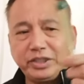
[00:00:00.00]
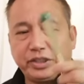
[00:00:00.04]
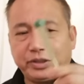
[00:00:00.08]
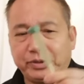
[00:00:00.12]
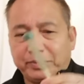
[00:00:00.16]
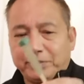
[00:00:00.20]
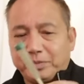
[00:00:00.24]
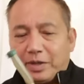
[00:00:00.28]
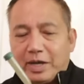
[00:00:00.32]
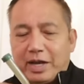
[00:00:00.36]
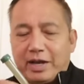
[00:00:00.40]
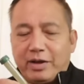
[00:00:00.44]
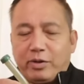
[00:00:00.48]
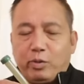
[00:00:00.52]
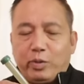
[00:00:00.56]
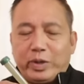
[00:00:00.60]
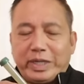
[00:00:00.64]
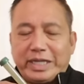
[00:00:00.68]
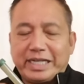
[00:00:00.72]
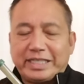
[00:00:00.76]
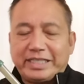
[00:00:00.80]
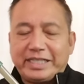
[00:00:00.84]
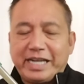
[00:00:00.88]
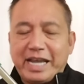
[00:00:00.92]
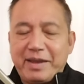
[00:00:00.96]
tube
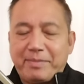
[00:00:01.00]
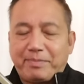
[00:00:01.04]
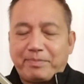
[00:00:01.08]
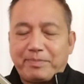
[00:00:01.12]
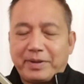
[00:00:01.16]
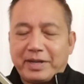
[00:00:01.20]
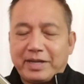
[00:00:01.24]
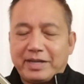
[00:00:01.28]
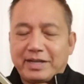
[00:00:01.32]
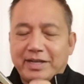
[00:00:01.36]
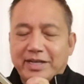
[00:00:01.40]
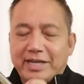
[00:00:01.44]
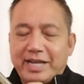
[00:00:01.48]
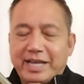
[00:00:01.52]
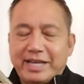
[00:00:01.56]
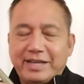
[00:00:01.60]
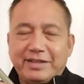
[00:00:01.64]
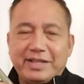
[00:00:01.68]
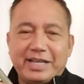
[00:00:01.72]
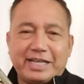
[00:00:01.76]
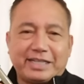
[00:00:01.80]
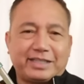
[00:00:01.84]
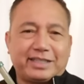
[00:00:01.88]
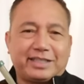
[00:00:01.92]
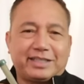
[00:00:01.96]
with a tape
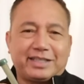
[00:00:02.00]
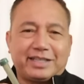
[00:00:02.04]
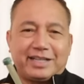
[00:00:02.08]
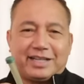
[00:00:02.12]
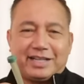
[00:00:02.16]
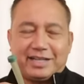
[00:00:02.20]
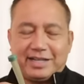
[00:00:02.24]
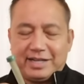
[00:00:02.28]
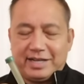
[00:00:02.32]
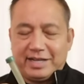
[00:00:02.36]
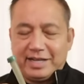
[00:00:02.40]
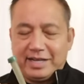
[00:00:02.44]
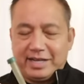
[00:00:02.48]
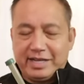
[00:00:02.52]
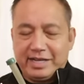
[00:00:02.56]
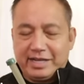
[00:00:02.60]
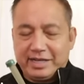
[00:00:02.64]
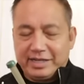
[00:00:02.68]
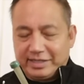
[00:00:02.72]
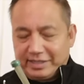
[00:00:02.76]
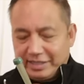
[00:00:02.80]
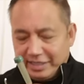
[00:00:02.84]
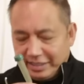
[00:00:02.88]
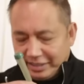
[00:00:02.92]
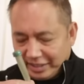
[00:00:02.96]
like this.
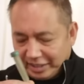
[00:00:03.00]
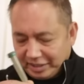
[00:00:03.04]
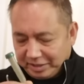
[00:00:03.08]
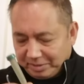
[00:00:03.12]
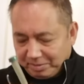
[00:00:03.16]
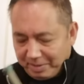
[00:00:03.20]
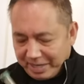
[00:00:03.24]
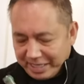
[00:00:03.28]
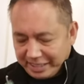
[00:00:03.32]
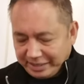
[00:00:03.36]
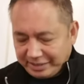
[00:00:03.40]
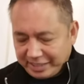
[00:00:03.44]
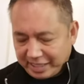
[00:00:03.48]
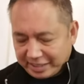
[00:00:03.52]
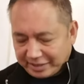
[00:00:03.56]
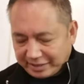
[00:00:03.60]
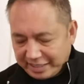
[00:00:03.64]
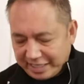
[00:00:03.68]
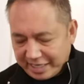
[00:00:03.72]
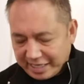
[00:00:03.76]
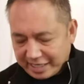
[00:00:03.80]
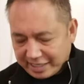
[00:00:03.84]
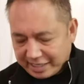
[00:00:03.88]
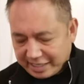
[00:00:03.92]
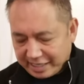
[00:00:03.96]
This is my
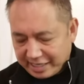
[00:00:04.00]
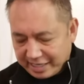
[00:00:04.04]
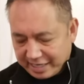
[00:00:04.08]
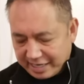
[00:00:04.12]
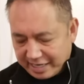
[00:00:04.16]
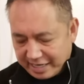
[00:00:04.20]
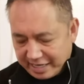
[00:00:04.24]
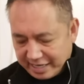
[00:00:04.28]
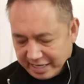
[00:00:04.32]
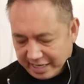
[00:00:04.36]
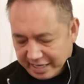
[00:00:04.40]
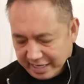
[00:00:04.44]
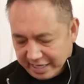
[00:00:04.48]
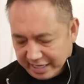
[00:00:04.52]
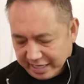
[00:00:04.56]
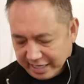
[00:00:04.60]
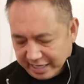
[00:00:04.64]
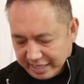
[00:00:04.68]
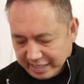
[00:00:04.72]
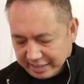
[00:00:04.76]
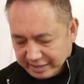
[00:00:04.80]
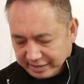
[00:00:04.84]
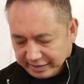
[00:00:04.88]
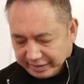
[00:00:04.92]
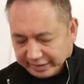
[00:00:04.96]
technique
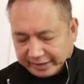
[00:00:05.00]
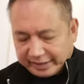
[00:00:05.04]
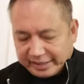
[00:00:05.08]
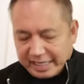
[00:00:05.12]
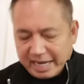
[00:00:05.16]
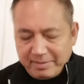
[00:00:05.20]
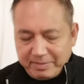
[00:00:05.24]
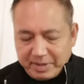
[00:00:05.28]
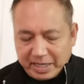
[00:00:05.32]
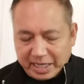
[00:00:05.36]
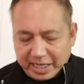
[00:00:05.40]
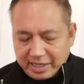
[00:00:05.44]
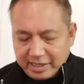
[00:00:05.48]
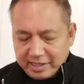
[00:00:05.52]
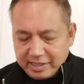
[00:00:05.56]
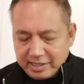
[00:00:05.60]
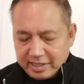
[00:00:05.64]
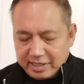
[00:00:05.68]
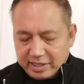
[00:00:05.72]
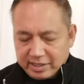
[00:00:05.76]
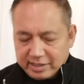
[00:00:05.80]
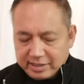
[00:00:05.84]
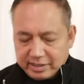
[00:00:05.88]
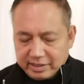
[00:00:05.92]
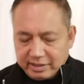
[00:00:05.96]
in stemming,
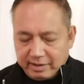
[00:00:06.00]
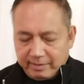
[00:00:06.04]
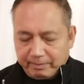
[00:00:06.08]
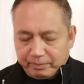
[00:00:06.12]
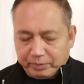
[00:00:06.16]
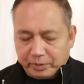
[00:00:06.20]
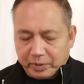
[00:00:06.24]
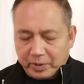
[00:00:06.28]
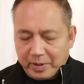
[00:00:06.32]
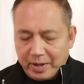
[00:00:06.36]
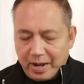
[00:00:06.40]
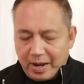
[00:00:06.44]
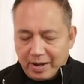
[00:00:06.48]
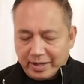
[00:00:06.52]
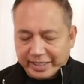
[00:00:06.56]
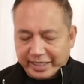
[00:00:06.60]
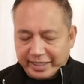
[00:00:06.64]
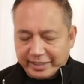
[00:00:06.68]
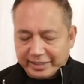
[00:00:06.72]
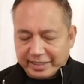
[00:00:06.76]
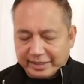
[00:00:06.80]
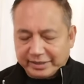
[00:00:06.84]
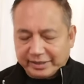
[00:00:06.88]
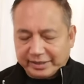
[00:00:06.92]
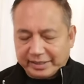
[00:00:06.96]

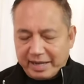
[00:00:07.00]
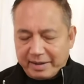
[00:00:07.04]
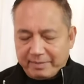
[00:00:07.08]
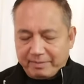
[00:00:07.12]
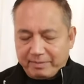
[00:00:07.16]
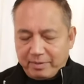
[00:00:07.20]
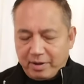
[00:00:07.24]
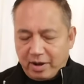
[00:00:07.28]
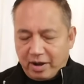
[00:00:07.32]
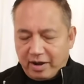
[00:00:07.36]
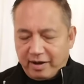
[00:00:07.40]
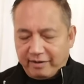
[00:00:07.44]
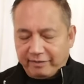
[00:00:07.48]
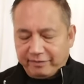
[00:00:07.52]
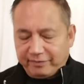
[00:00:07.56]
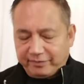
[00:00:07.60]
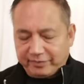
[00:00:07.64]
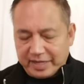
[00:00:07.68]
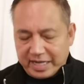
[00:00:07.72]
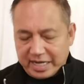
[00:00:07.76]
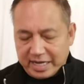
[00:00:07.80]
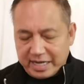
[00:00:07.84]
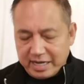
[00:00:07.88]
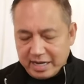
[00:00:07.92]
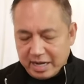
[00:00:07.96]
prolonging the stem
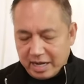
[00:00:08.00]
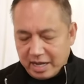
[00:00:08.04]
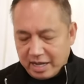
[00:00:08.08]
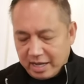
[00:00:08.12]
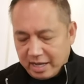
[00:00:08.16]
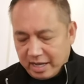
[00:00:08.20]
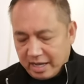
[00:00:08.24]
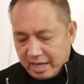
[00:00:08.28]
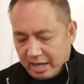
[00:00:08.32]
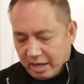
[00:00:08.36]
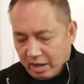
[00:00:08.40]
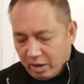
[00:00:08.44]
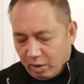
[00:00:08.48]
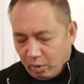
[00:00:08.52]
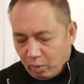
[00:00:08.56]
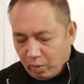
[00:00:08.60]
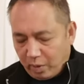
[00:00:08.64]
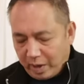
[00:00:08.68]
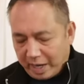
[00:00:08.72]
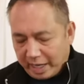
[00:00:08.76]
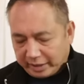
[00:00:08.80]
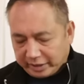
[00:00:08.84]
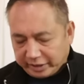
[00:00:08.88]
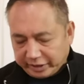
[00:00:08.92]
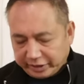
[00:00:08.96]
of the
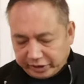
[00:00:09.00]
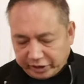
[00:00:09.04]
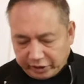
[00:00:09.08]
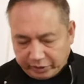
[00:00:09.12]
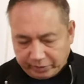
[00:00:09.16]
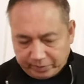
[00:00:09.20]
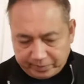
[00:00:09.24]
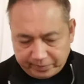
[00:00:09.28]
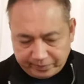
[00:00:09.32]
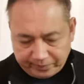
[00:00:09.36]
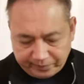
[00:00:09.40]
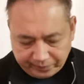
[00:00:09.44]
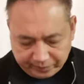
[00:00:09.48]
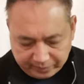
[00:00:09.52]
water tube.